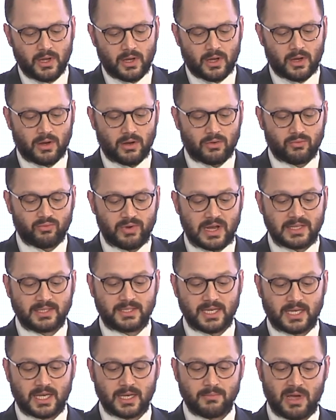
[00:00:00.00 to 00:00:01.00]

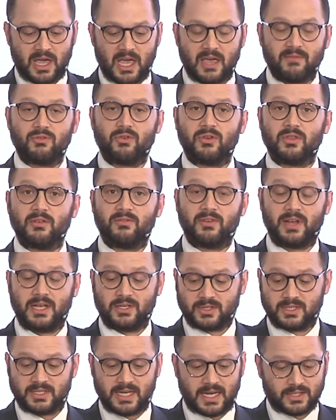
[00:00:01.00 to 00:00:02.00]
rent-seeking behavior in the
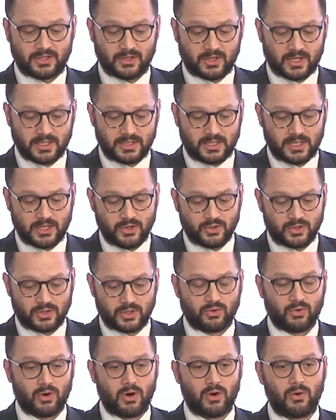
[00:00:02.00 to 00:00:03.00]
financial sector continues to
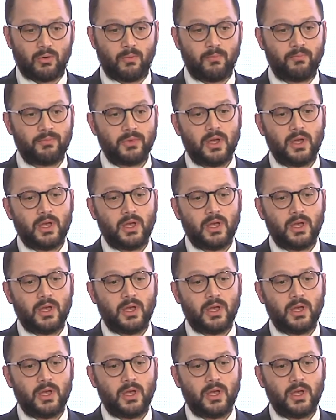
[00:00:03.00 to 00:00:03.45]
grow.